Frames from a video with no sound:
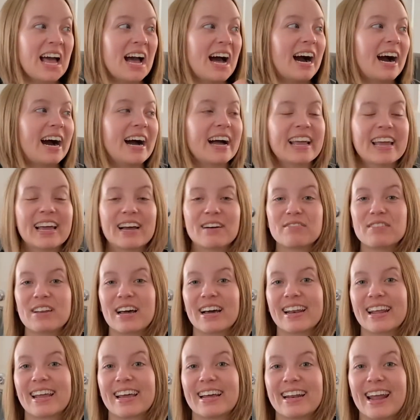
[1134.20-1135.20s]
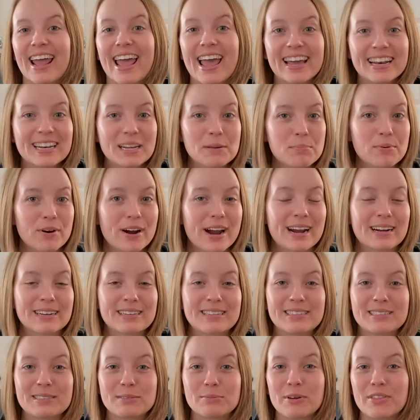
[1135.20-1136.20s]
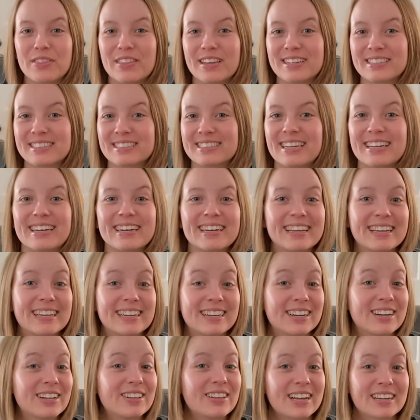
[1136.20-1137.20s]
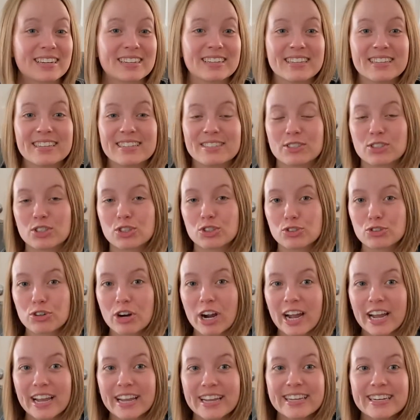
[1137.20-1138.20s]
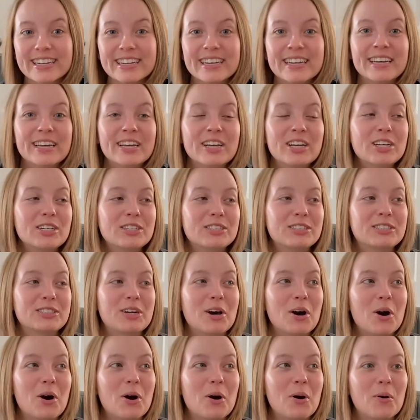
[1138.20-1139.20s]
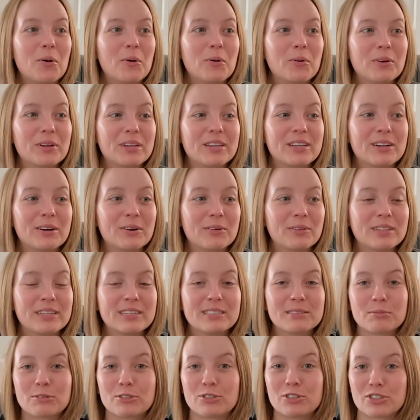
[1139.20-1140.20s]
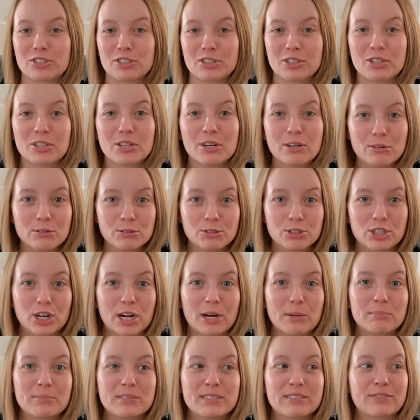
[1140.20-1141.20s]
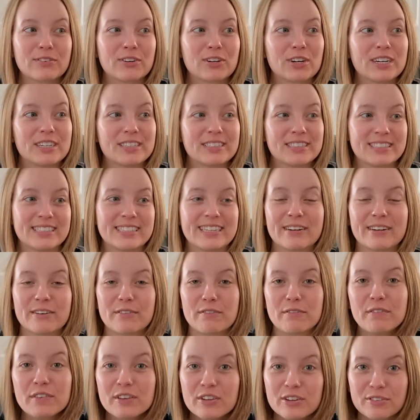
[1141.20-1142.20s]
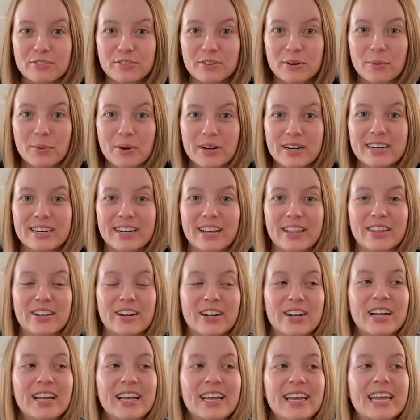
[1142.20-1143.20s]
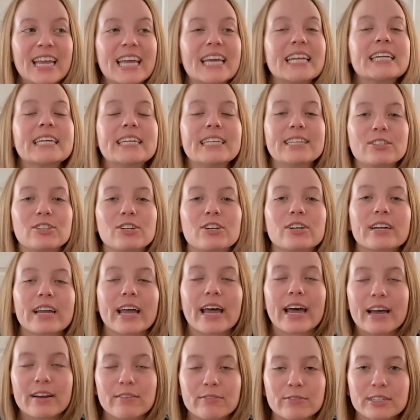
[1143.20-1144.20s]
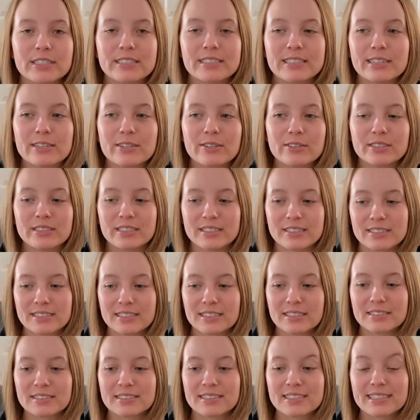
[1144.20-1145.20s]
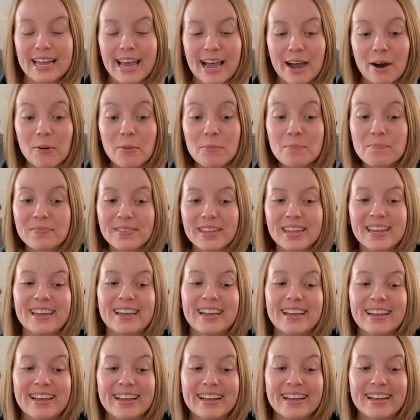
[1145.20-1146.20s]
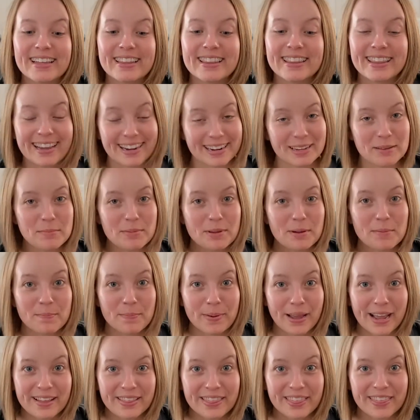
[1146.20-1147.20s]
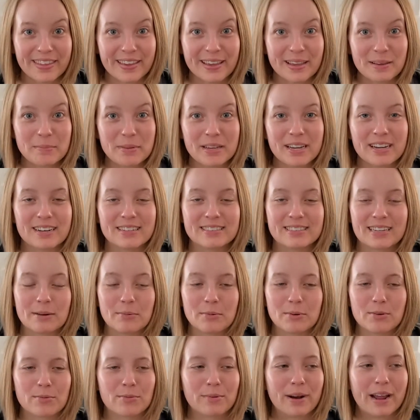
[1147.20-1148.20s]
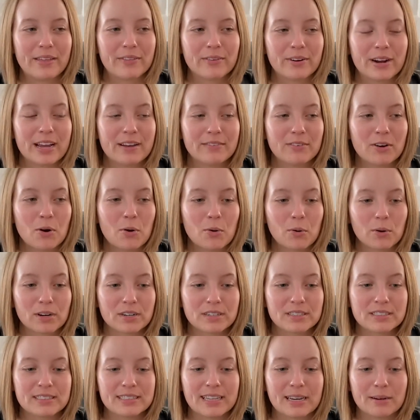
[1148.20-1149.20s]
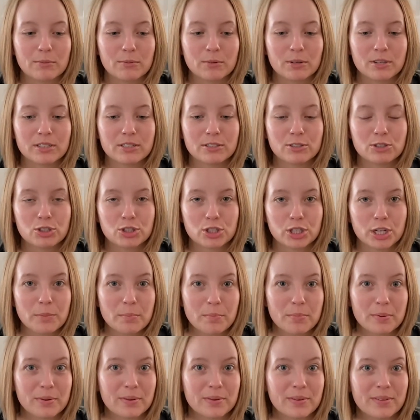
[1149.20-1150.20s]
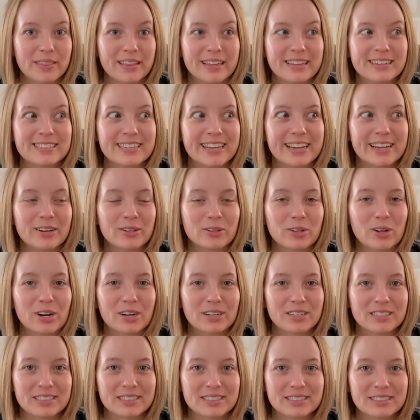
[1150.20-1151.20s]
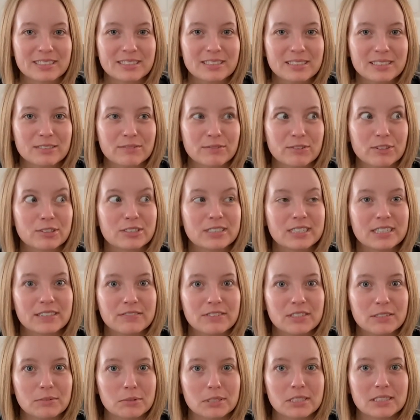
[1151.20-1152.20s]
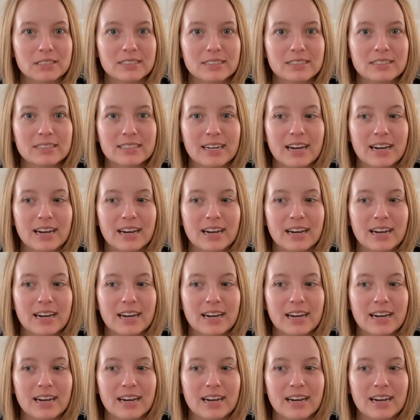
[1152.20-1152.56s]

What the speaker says: I have not had any practice with extending and collecting his stride. So, these were just low jumps for us to a feel for one another, and he took every single distance. Now, that can be a bad thing because I would rather have a horse that would chip than take a long distance for safety reasons.